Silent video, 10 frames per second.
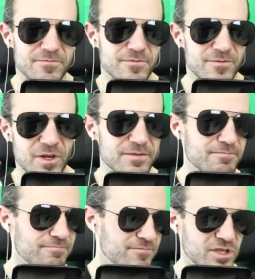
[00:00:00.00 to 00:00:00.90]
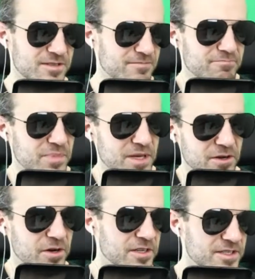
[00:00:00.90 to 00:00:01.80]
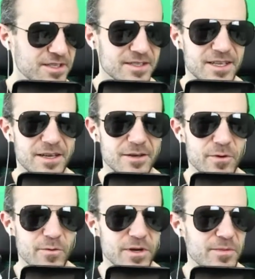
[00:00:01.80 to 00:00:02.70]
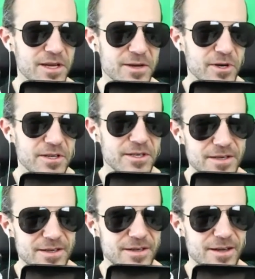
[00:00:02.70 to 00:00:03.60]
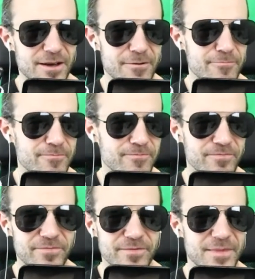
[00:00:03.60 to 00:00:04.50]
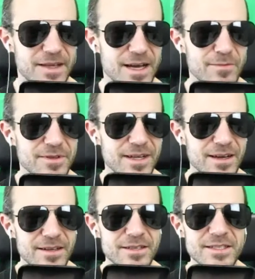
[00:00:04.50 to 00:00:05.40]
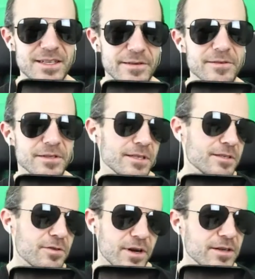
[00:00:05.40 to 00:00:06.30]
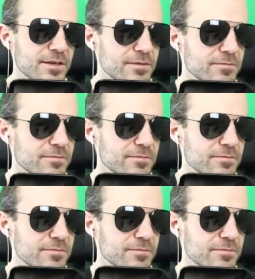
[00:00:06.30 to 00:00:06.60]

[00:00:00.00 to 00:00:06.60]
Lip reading: not just being honest and saying we want to make money. But that is definitely a trend.